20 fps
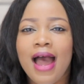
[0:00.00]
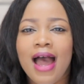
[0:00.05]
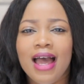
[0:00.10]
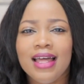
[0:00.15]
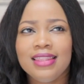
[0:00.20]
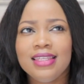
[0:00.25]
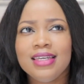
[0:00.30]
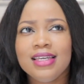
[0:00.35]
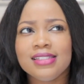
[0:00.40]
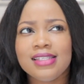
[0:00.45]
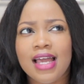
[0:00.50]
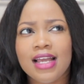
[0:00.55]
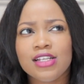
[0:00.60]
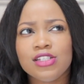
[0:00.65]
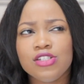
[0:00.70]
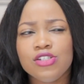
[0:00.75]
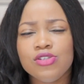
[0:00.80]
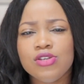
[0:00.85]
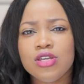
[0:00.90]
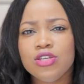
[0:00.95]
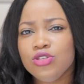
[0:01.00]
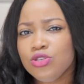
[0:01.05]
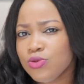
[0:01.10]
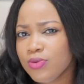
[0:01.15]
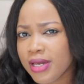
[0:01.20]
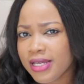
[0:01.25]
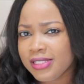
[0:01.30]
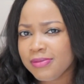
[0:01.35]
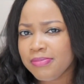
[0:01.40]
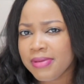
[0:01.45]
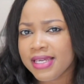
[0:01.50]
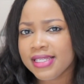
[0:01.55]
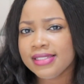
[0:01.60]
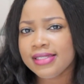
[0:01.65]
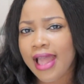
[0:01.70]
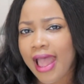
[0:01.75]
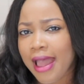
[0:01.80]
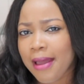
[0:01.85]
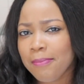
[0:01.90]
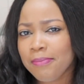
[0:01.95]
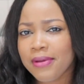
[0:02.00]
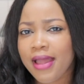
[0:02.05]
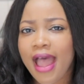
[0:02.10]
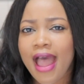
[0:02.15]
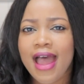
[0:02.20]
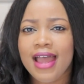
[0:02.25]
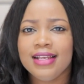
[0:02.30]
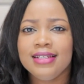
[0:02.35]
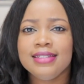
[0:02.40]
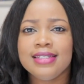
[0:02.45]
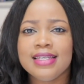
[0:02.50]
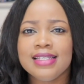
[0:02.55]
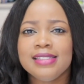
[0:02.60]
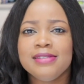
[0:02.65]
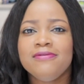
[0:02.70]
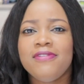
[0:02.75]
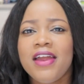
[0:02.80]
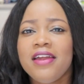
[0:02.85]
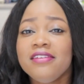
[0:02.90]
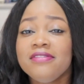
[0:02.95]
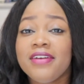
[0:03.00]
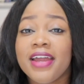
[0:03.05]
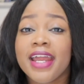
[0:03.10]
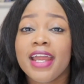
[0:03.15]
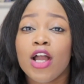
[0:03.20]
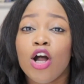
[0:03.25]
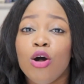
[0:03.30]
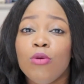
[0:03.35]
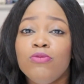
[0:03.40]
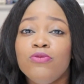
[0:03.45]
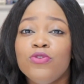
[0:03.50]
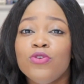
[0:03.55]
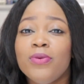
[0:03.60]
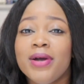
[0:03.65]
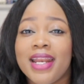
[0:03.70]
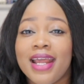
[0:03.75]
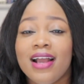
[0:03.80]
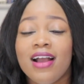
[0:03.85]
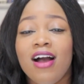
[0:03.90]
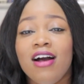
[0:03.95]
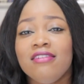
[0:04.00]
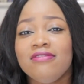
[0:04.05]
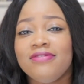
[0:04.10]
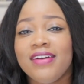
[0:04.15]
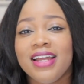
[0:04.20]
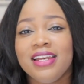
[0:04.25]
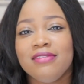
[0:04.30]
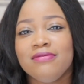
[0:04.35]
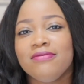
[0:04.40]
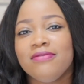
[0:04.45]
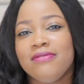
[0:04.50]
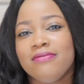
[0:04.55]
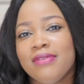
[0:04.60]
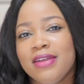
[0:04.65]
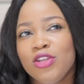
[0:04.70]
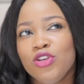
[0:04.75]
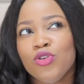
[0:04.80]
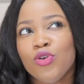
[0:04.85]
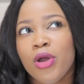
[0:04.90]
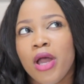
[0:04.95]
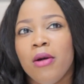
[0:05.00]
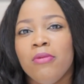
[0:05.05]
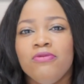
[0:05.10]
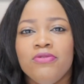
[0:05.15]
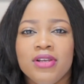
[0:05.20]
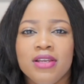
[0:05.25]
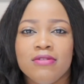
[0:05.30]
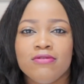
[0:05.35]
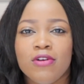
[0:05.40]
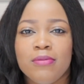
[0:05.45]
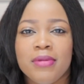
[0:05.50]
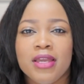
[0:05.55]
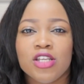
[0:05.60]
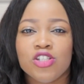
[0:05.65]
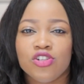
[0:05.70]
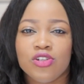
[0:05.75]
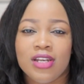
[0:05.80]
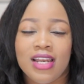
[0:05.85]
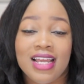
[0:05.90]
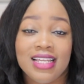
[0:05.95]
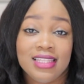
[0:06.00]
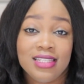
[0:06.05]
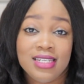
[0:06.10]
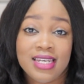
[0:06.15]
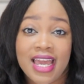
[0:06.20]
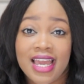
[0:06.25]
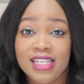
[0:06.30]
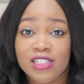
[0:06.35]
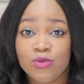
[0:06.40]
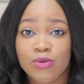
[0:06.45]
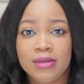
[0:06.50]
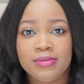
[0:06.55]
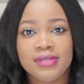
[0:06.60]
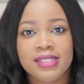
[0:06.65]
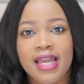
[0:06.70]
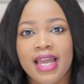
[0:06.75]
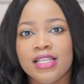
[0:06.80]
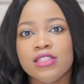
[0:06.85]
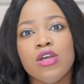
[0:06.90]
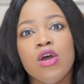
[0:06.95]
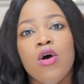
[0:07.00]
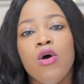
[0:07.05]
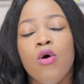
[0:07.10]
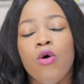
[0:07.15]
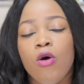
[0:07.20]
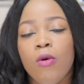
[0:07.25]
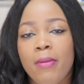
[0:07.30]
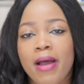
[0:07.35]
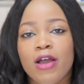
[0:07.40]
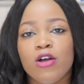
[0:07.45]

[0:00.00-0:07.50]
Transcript: I think it's actually a US-based app, and it's very, very helpful when I can't find, you know, helpful information like the NICE website or my